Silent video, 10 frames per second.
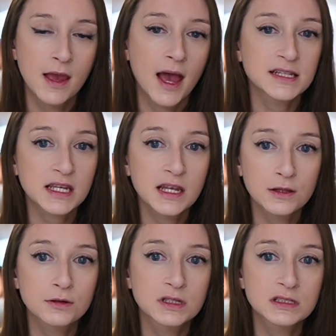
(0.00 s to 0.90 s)
As a
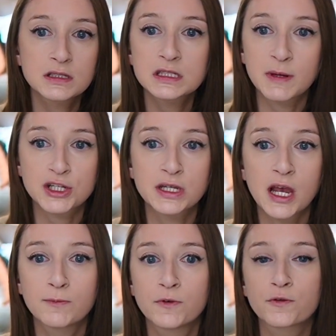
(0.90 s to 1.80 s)
healer, this is especially
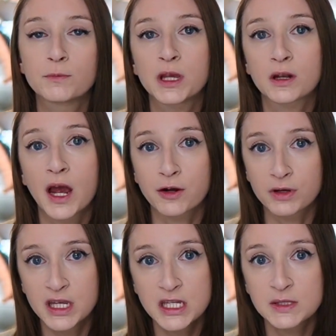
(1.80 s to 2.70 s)
helpful for me on higher
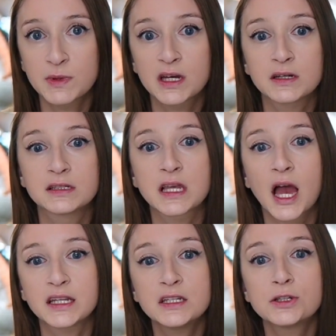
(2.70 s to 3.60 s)
keys because I
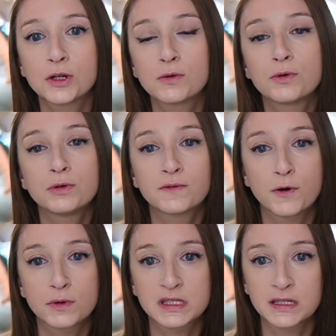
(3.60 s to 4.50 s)
need to know who to
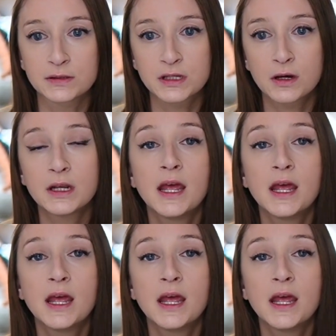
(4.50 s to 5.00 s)
focus heals on